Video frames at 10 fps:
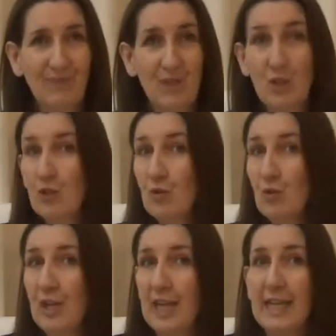
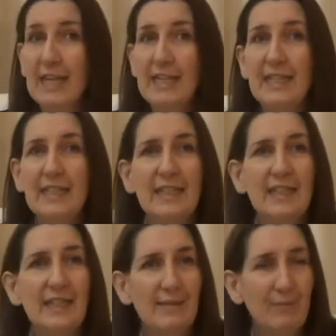Surely,
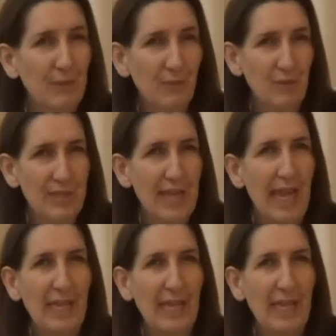people say,